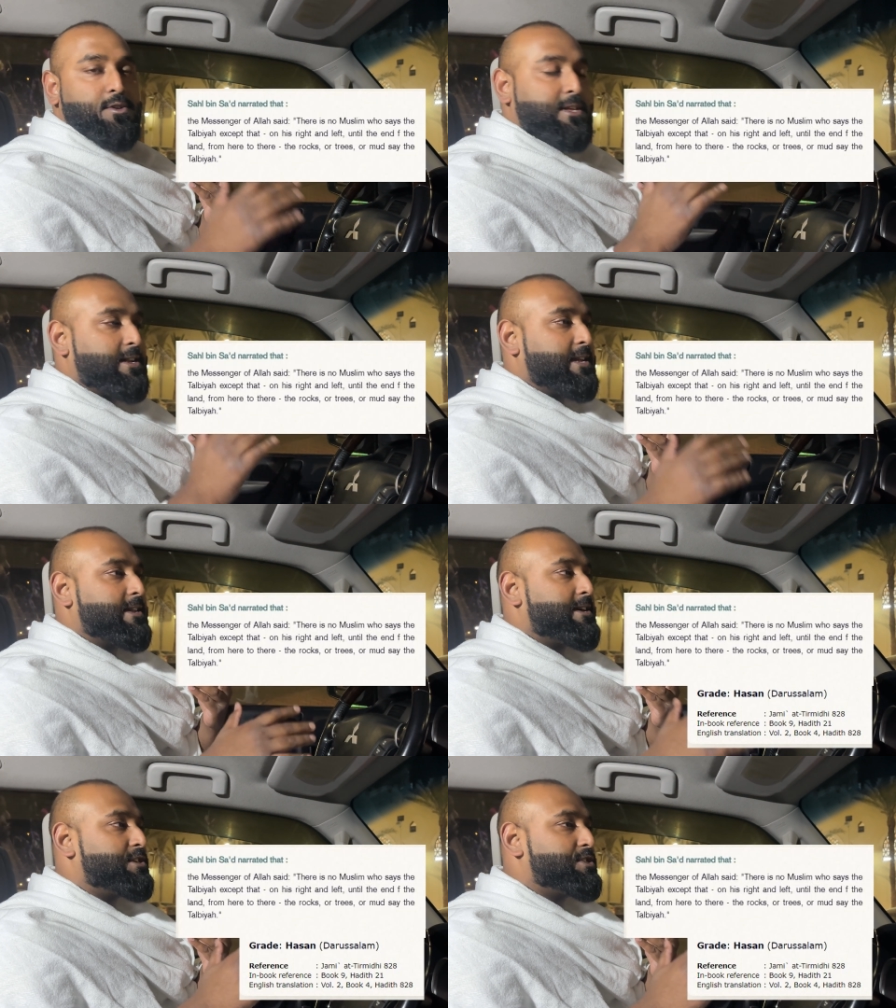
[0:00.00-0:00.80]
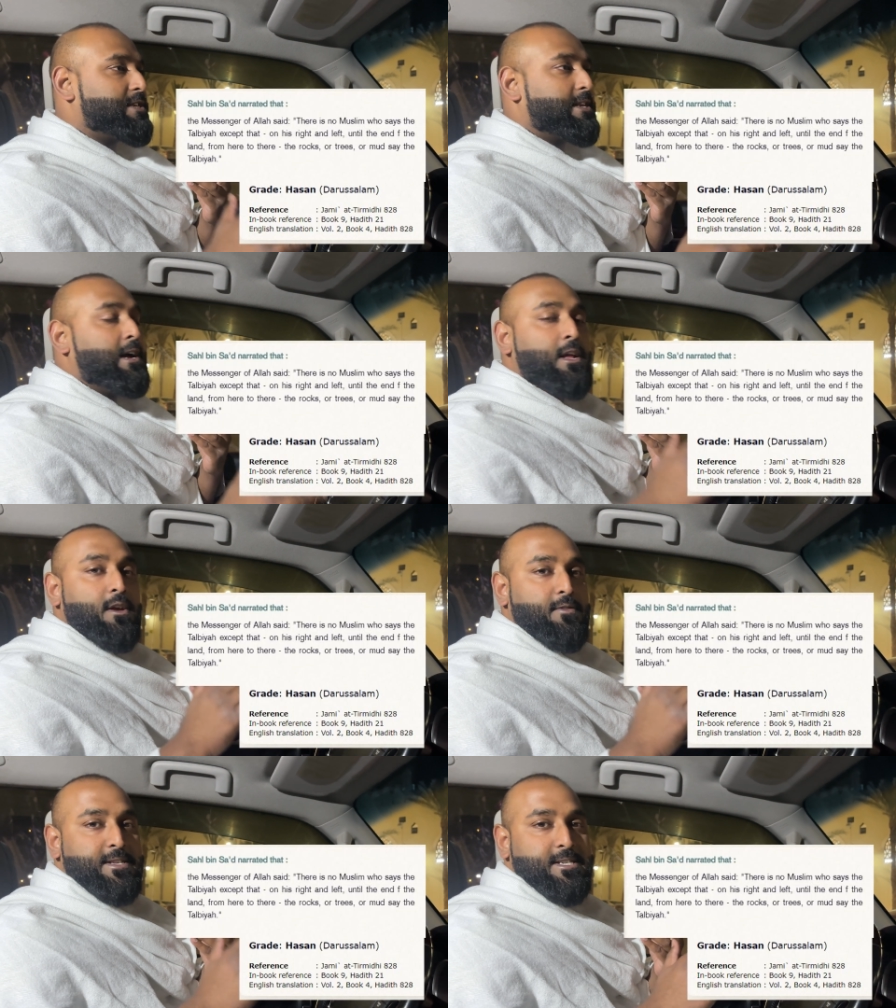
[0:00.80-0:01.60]
authentic narration
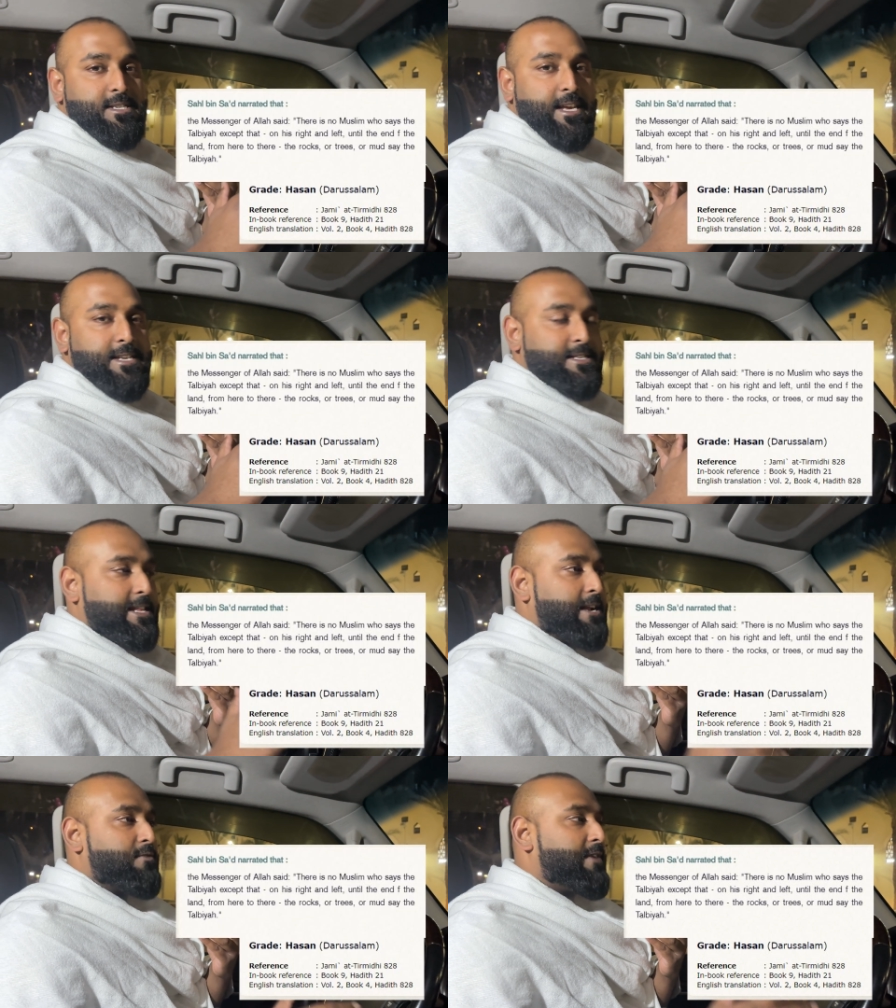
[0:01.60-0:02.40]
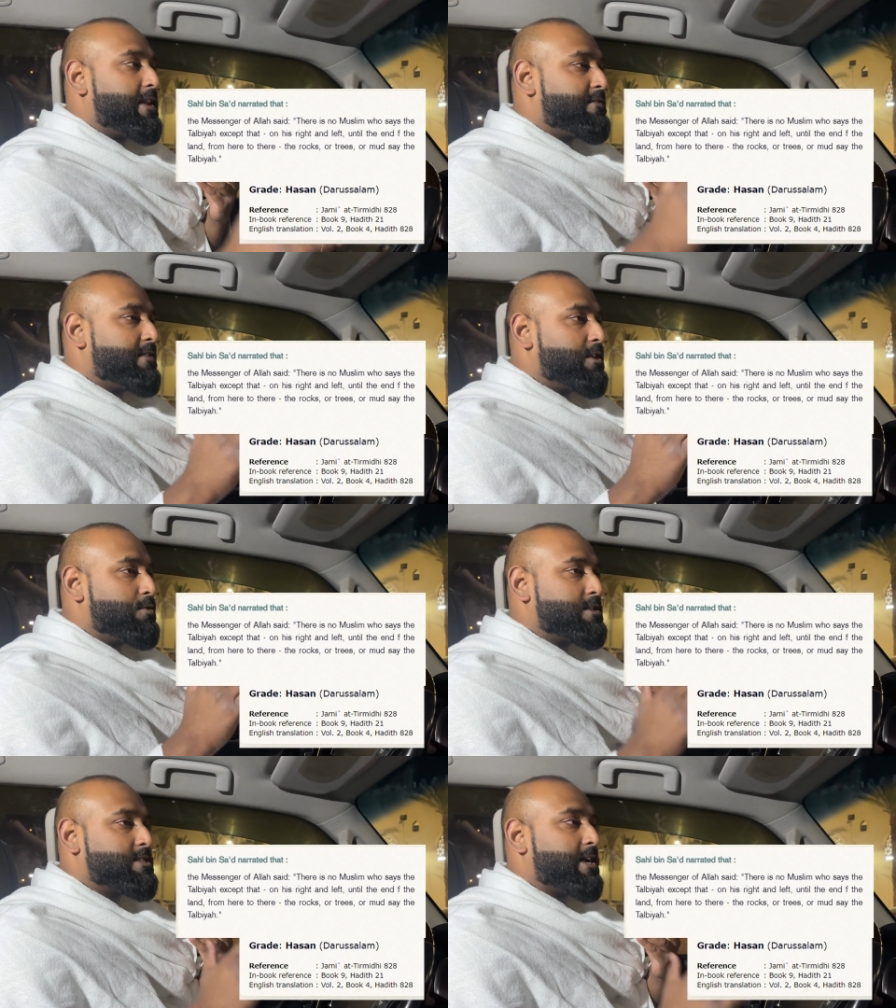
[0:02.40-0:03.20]
which says that whenever you
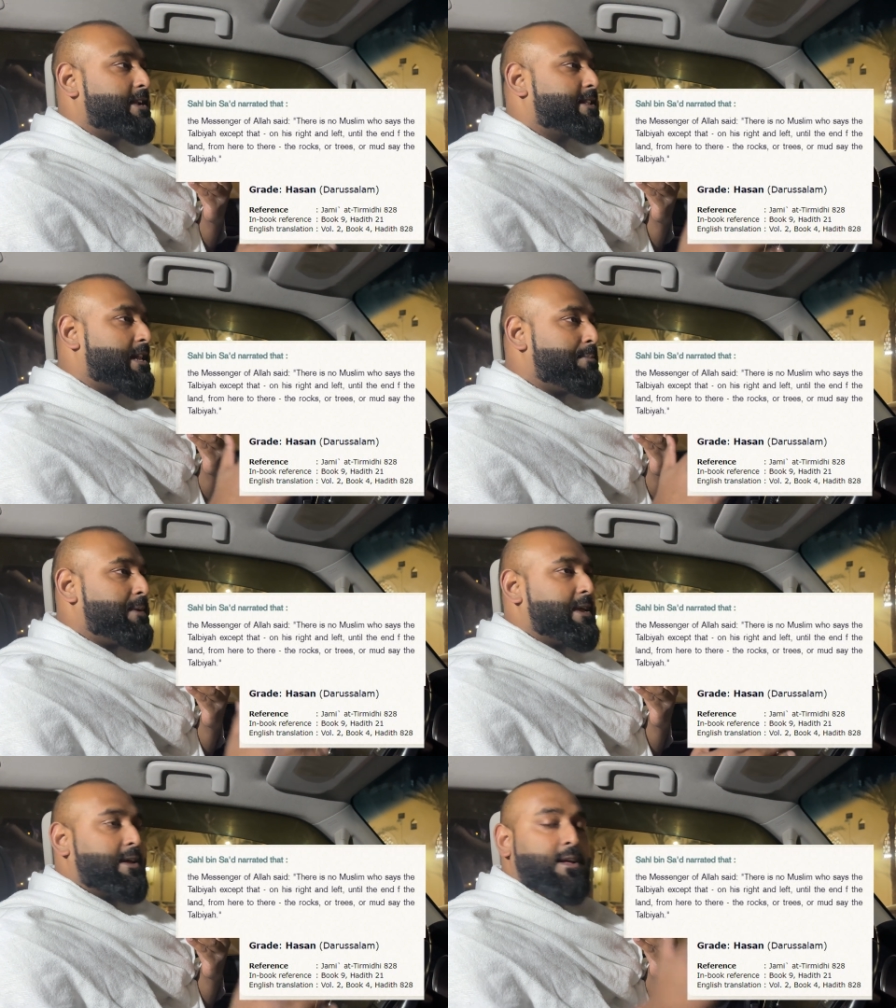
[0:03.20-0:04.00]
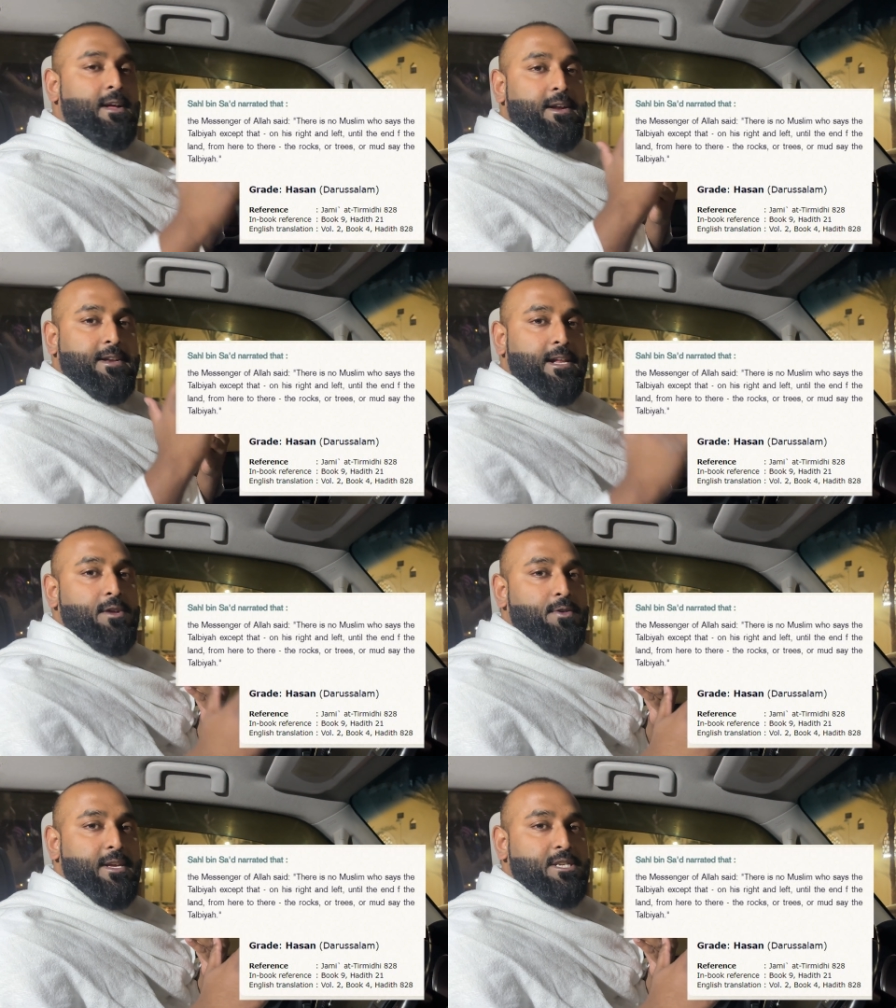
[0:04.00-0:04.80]
recite talbiya till
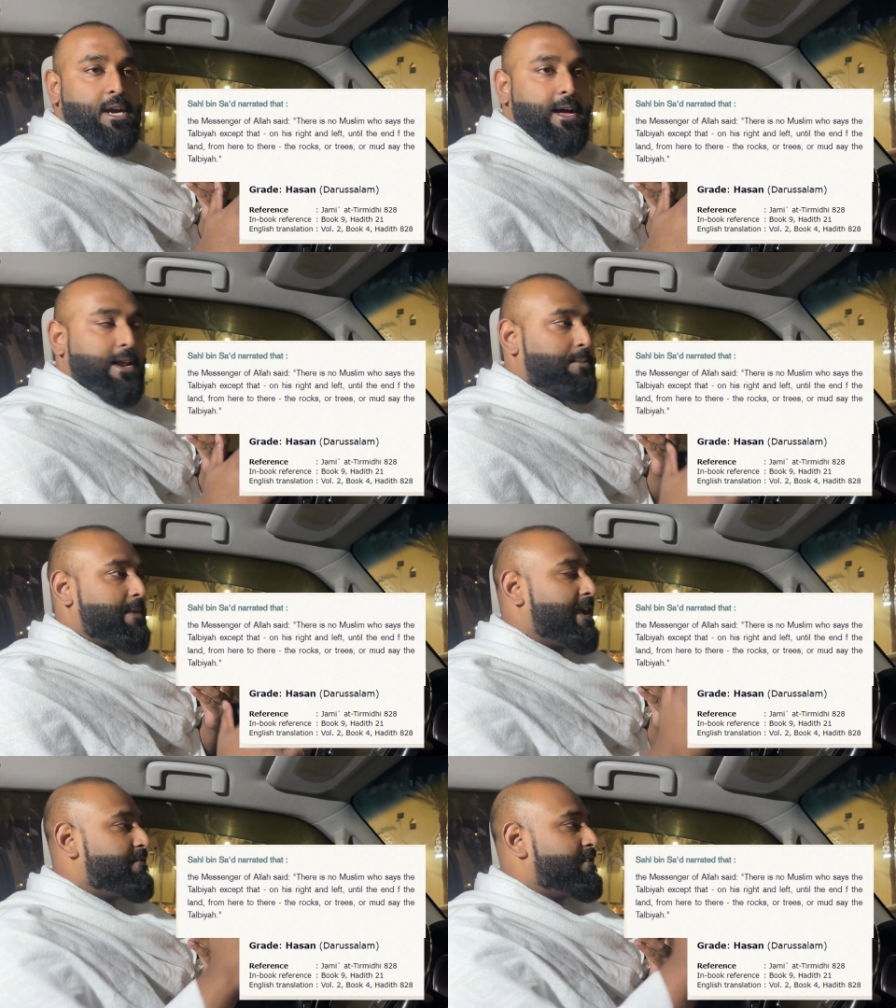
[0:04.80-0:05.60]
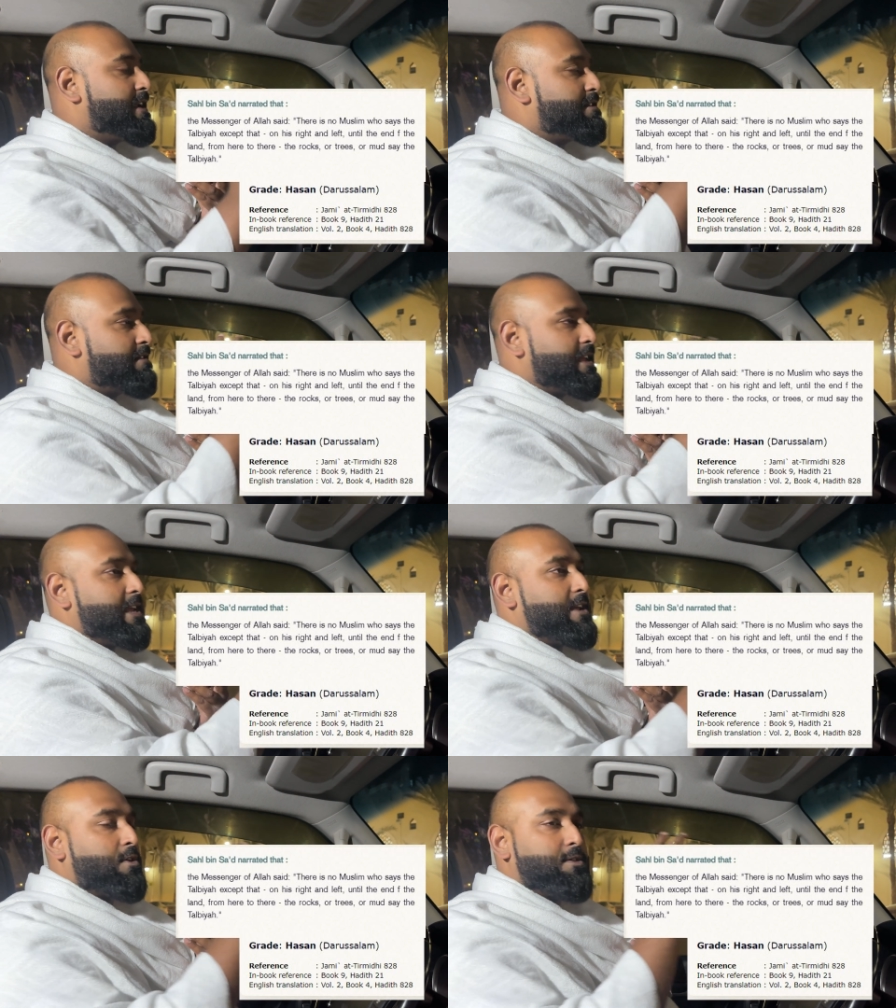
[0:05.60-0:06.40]
you reach Haram, every
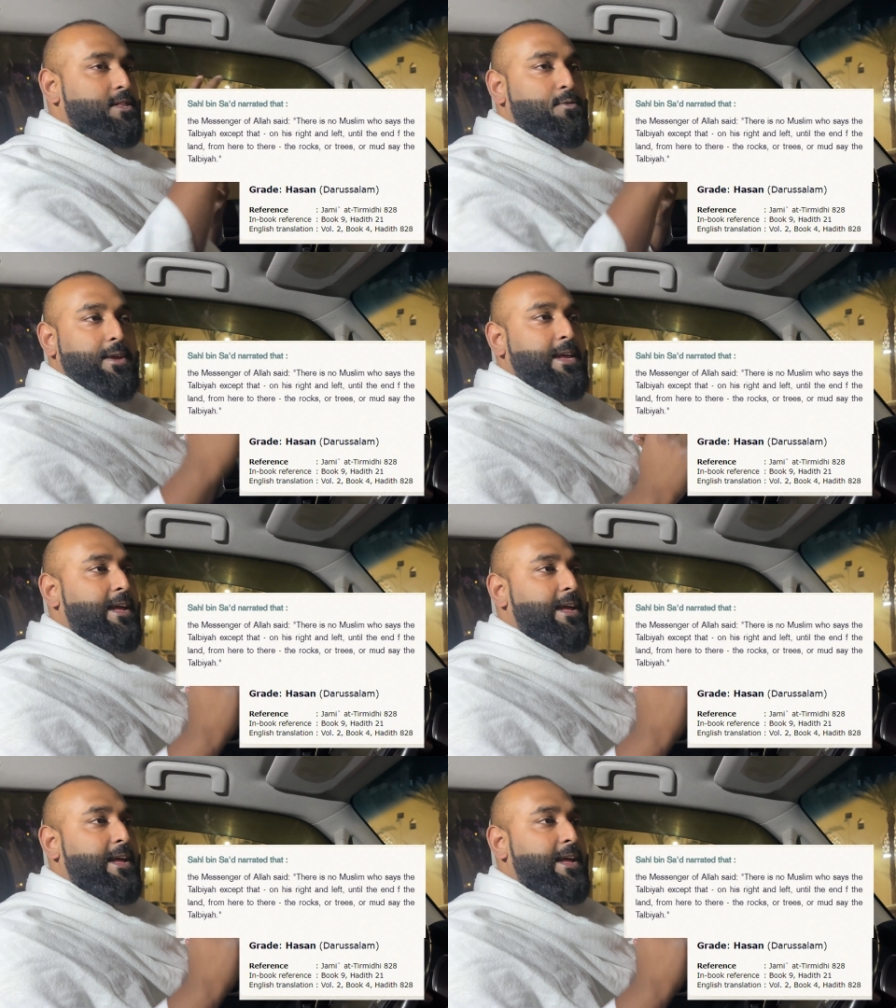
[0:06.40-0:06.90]
tree on the way,